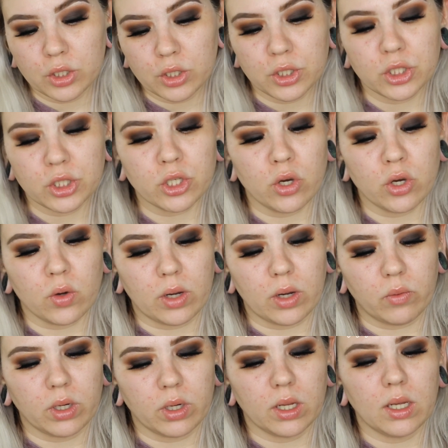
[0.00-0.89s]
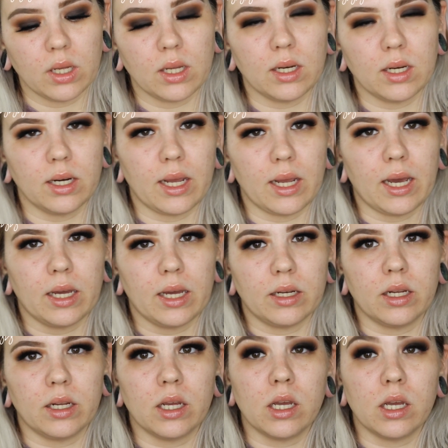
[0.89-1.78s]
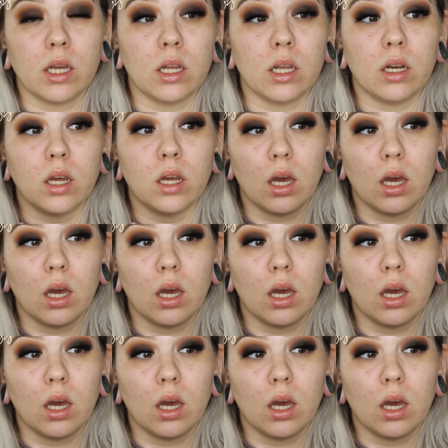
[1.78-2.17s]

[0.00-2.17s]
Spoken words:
So I went ahead and added